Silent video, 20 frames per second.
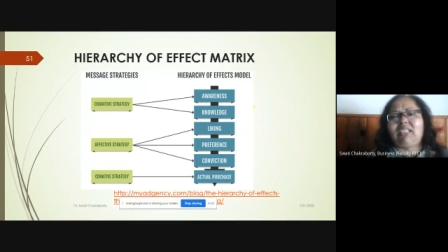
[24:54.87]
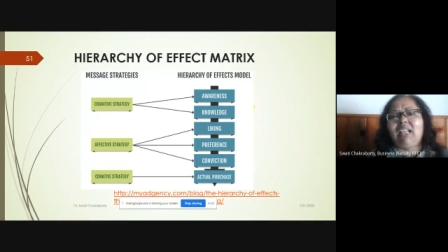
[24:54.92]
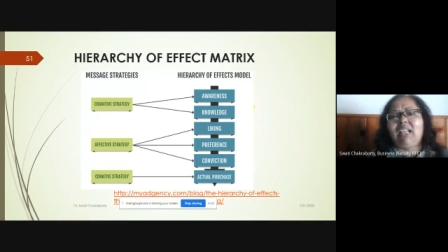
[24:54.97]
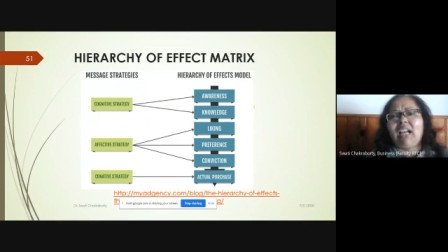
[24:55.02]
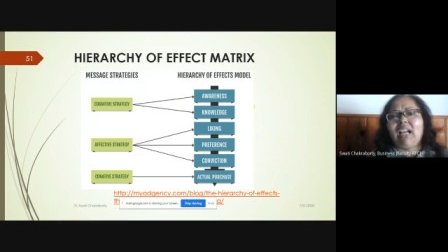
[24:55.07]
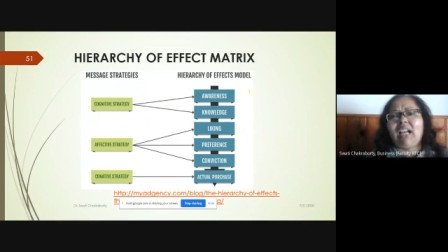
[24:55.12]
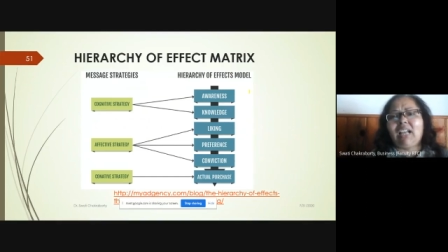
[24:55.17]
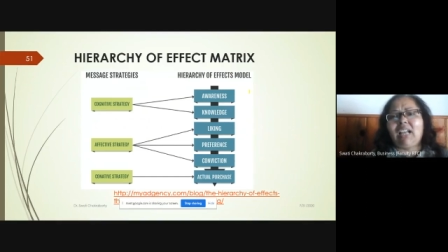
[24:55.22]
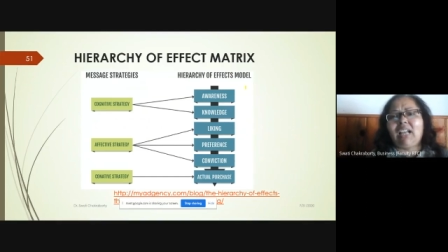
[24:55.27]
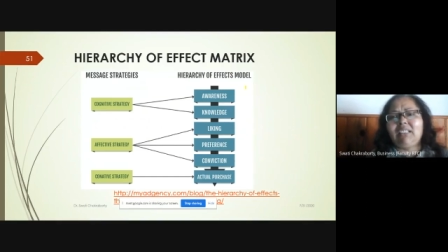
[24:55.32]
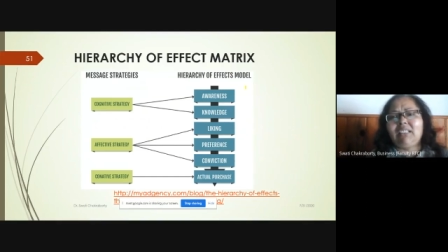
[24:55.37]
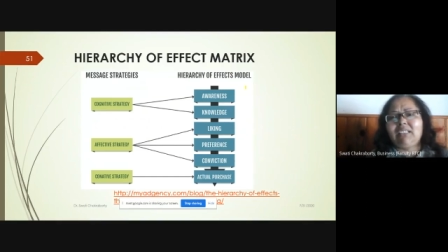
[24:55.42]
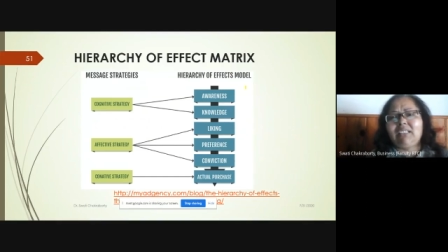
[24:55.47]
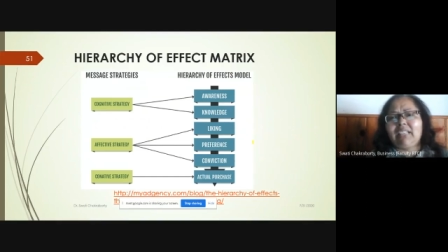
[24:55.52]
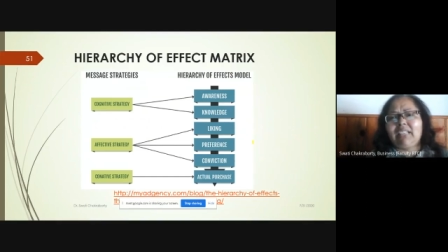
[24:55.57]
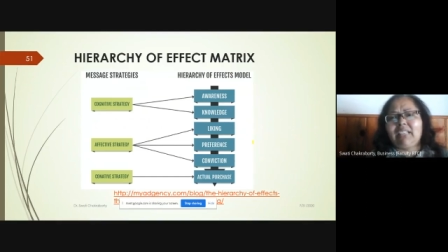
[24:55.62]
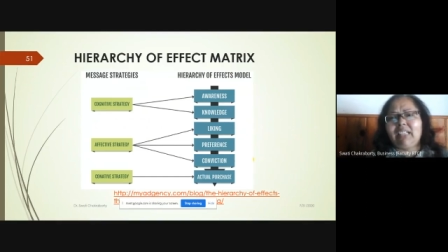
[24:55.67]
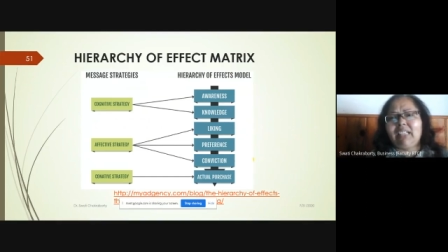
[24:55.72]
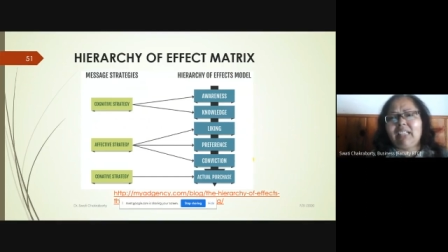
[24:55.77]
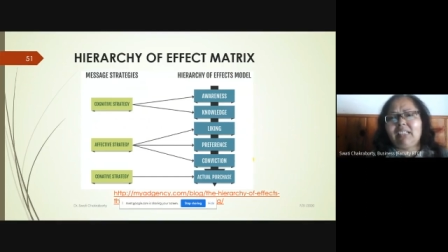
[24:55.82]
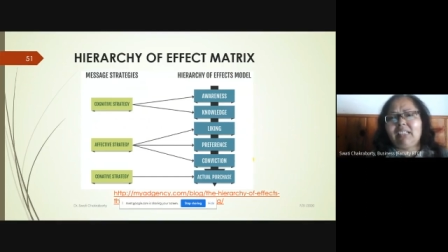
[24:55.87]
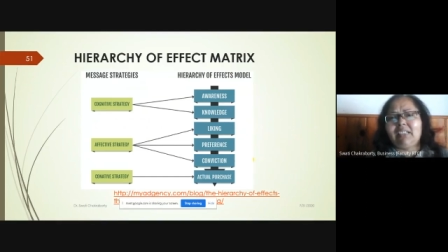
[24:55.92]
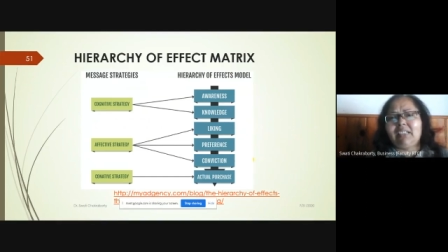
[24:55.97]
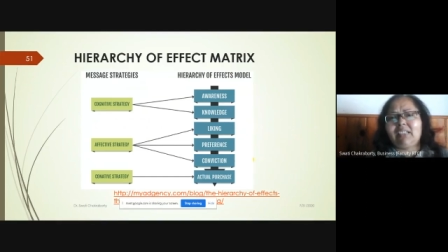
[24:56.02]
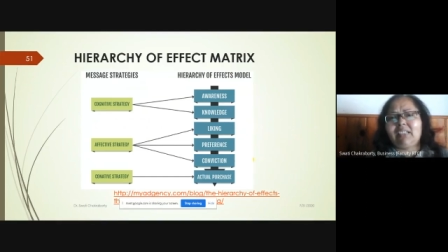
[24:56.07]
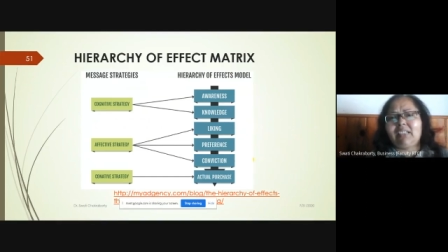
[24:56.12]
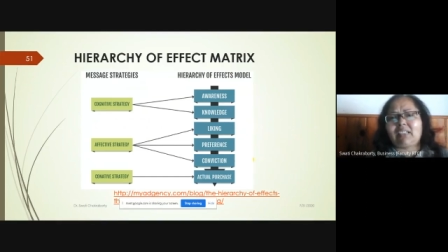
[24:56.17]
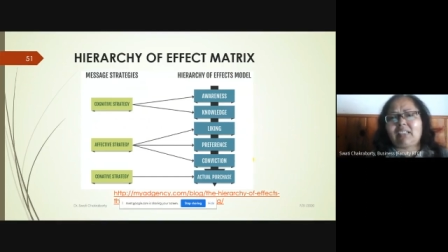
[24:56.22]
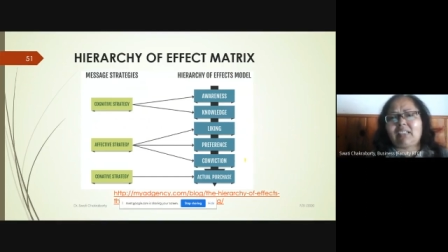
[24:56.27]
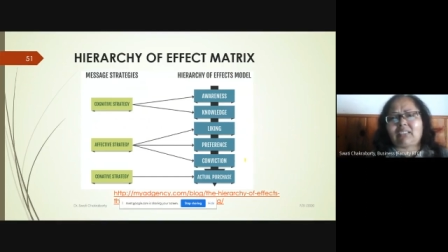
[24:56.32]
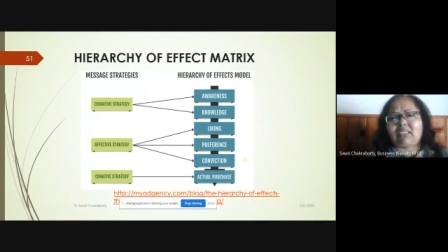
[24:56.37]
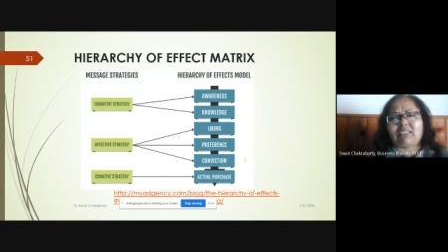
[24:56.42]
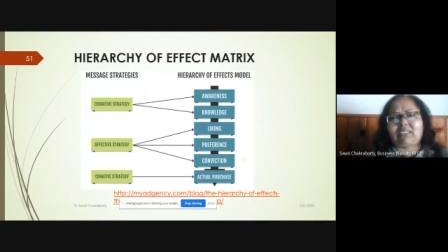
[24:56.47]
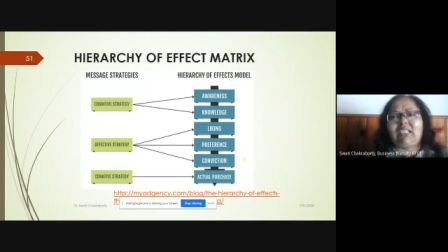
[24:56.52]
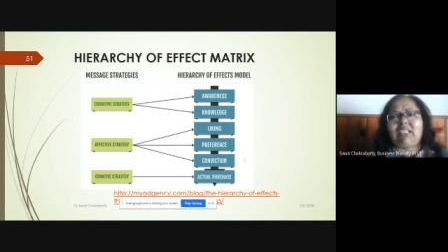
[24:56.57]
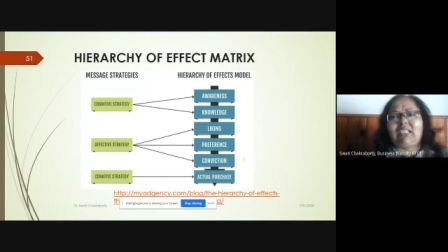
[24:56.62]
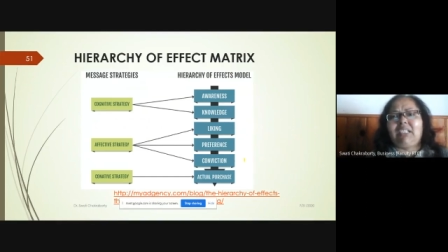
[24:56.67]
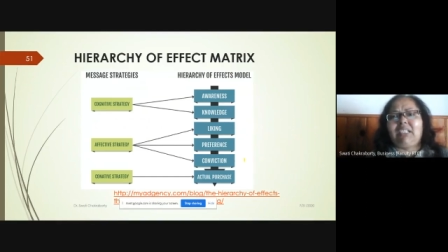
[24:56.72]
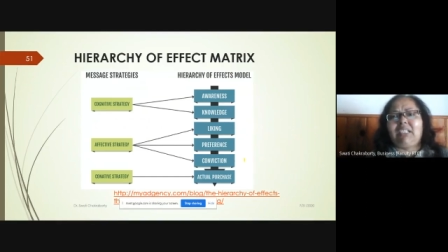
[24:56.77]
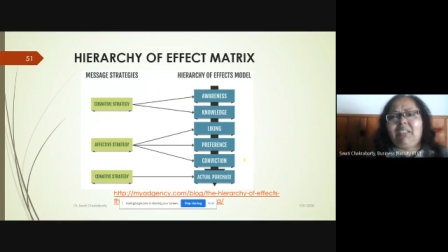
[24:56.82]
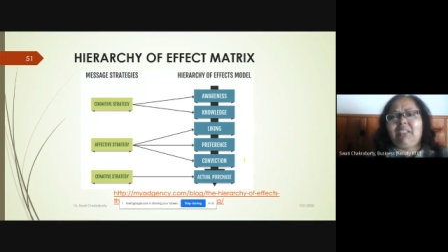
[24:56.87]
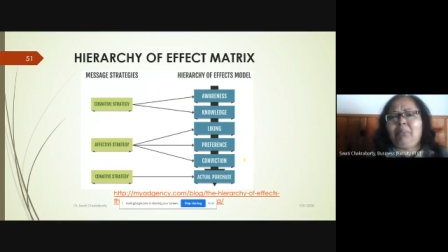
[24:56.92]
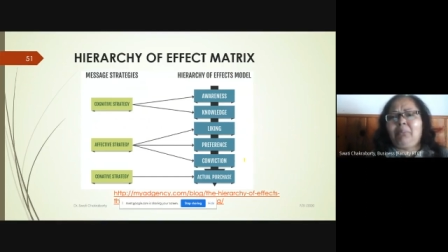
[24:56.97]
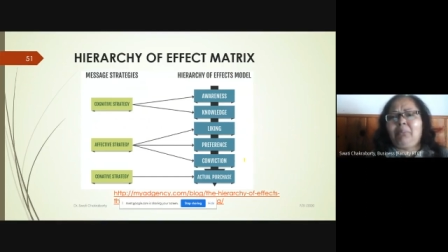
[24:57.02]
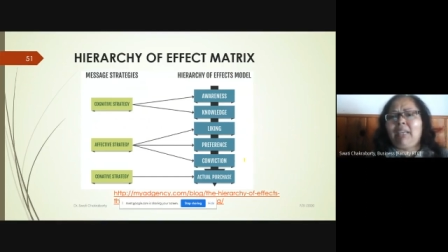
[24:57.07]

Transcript: Other cases, They may